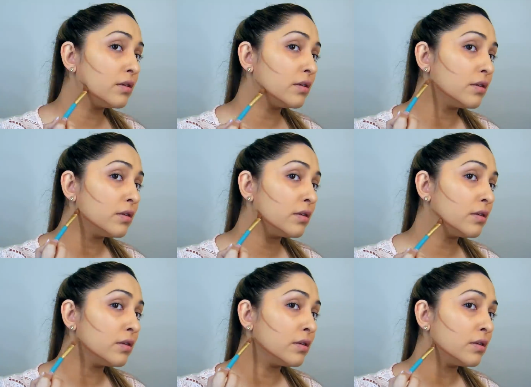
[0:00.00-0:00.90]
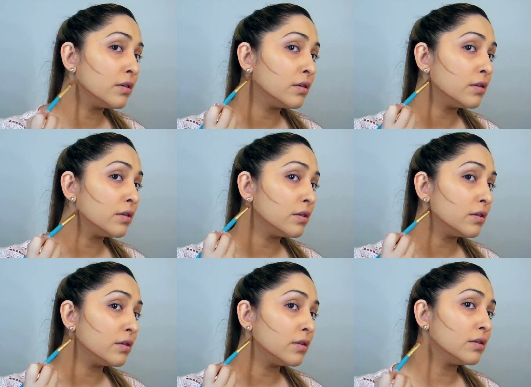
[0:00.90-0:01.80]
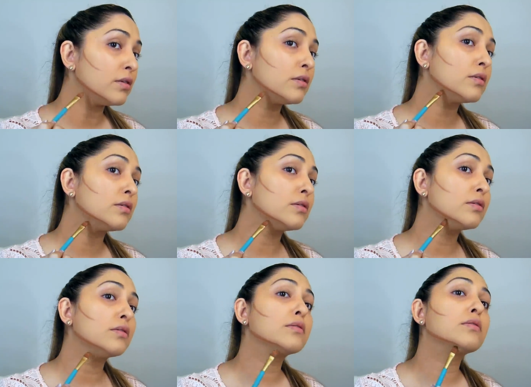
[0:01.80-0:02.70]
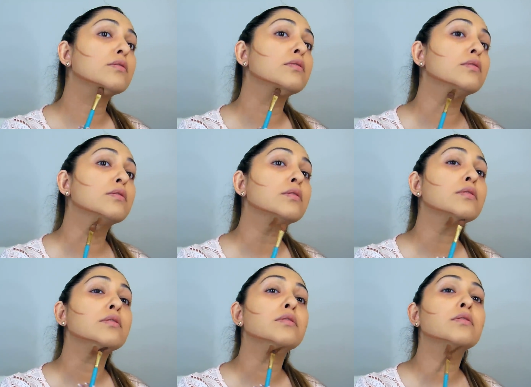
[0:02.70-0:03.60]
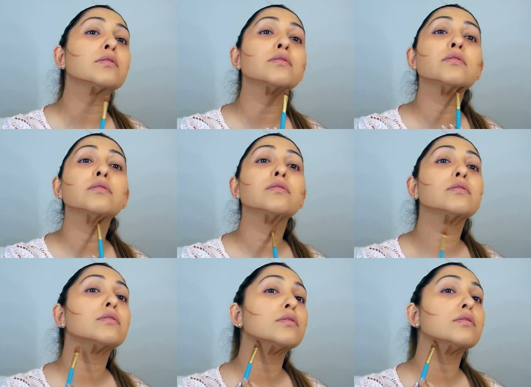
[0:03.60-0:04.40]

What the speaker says: Nothing is said.